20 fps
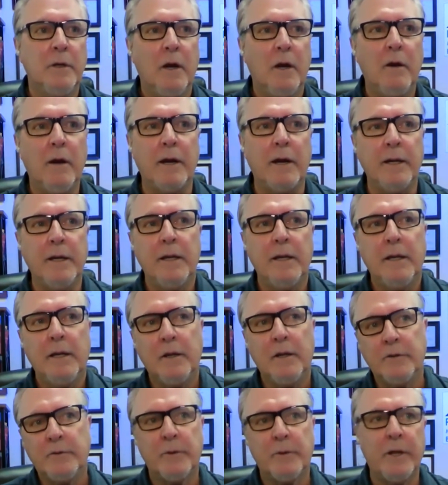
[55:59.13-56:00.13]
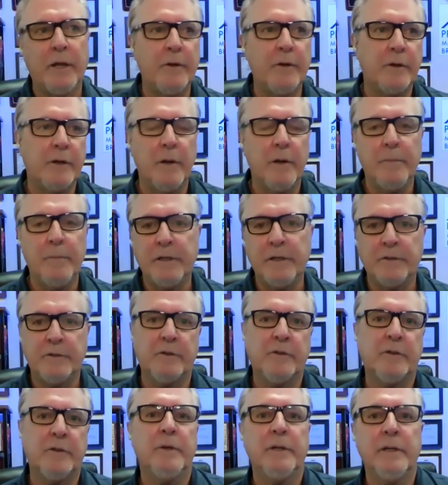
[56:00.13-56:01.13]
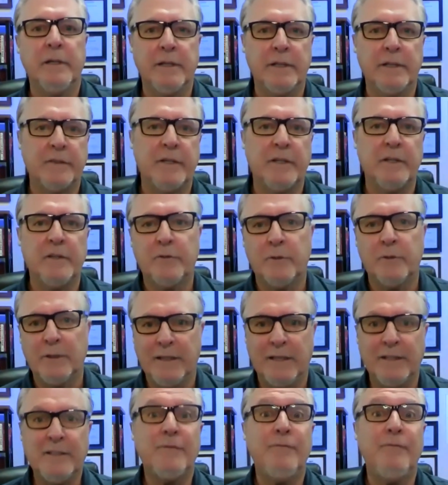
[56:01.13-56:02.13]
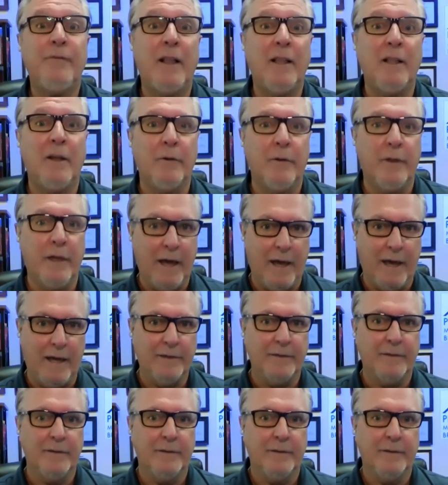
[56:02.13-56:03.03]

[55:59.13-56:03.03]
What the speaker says: all right, here's what other companies are doing in this industry. Let's follow that.